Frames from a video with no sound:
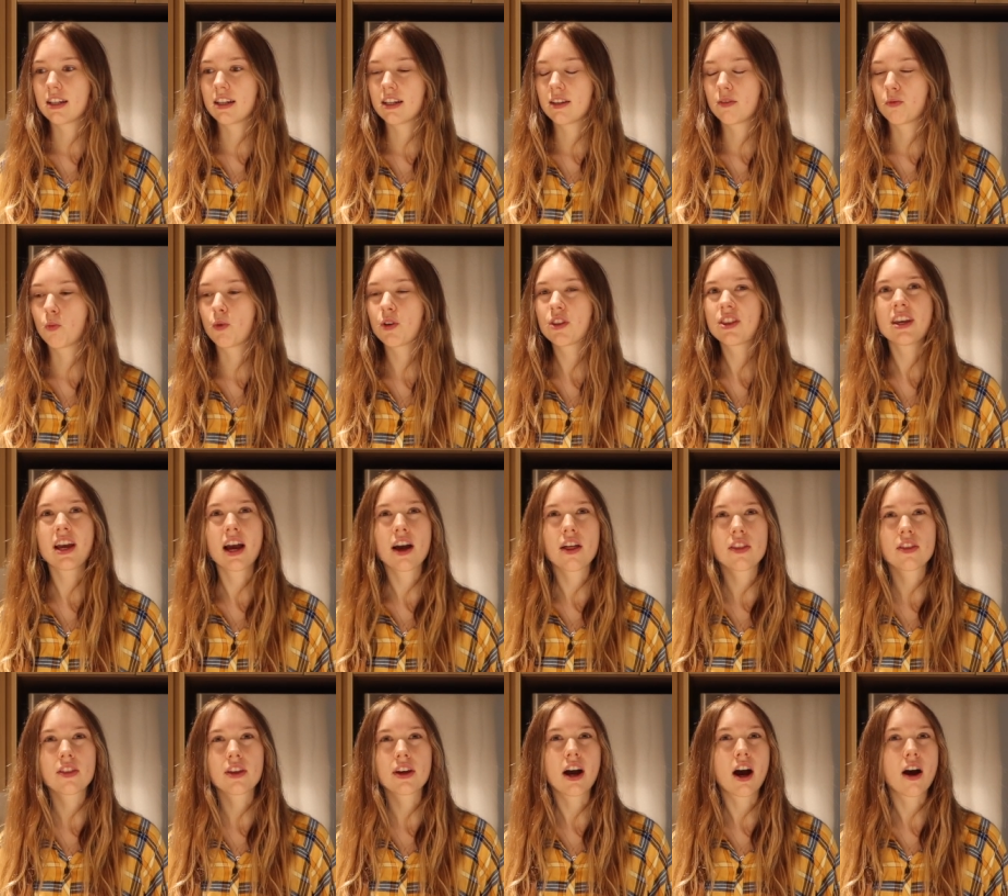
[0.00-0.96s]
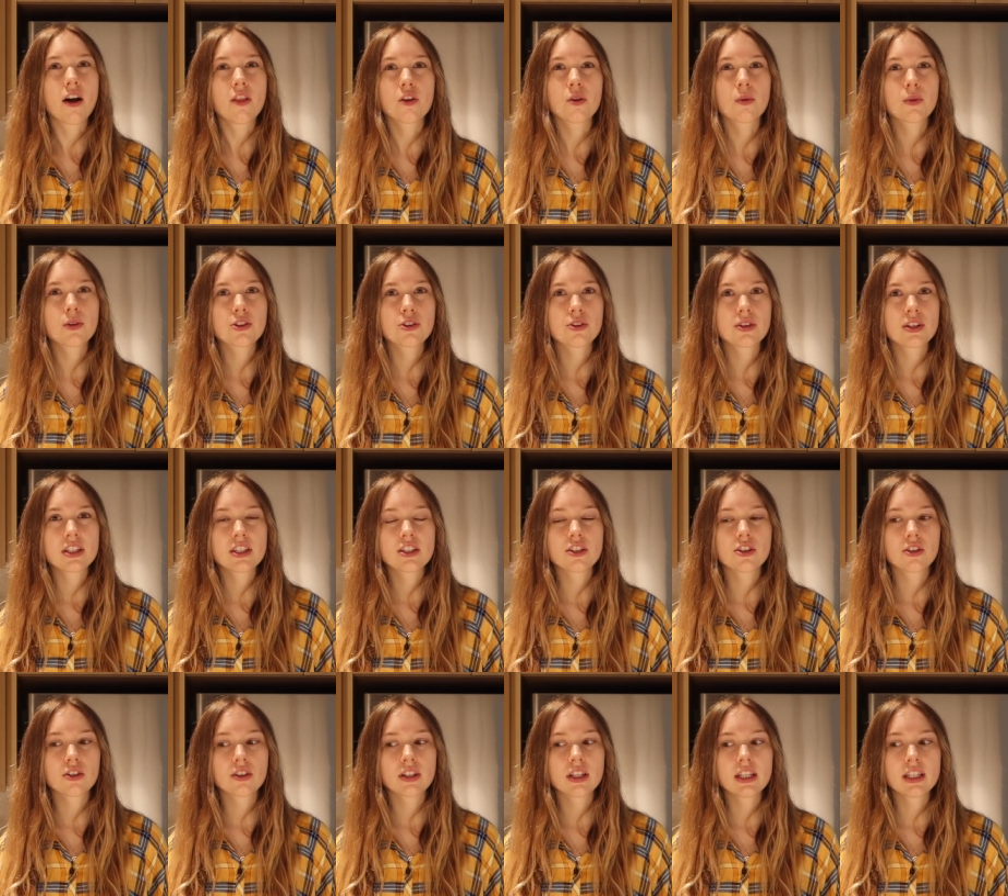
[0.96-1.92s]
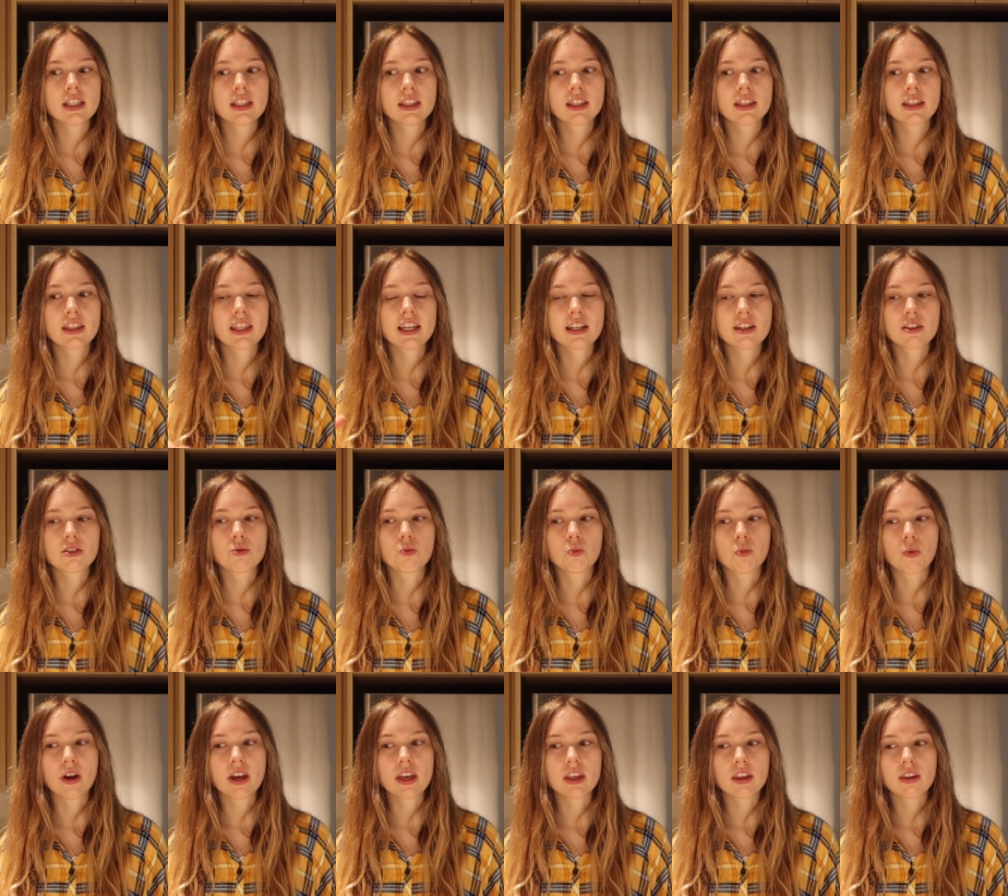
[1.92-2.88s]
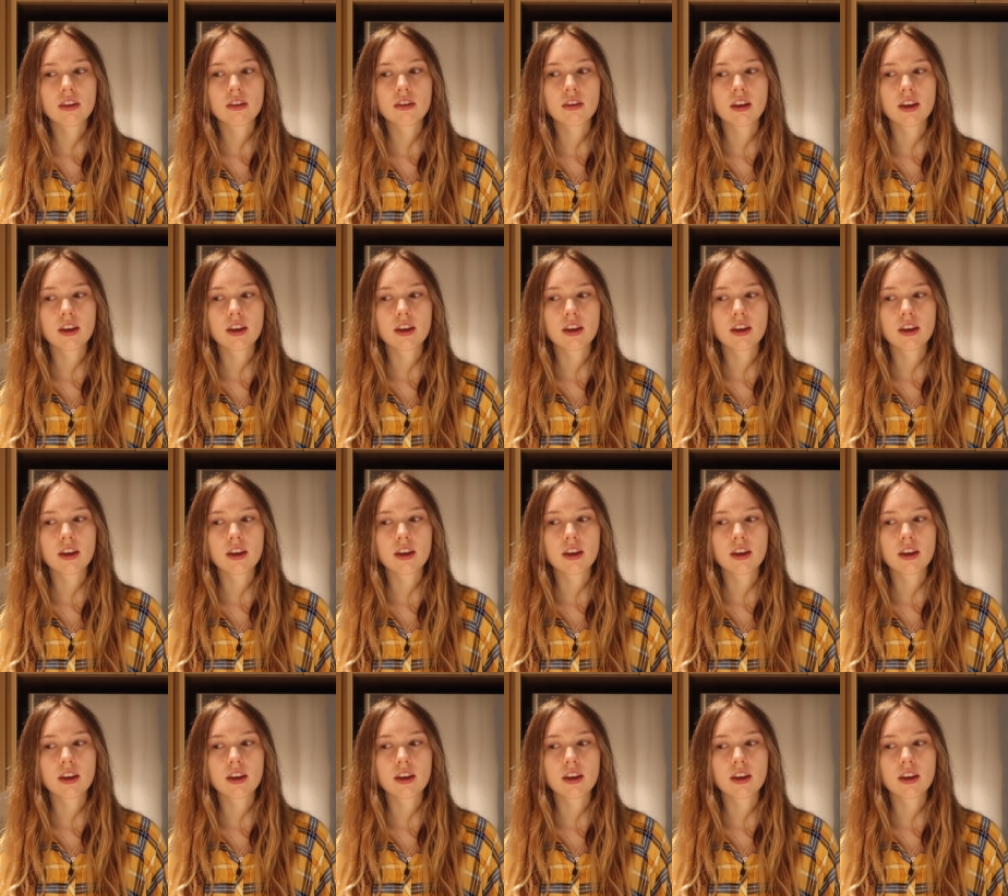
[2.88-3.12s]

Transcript: with the the other ones are easier to eat things with.